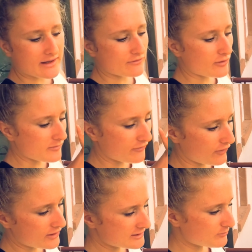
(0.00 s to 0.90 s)
And from the
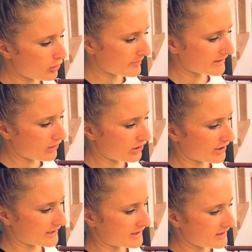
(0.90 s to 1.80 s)
first moment
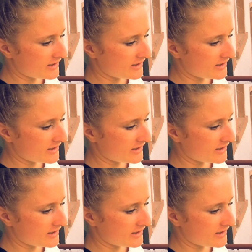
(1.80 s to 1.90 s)
on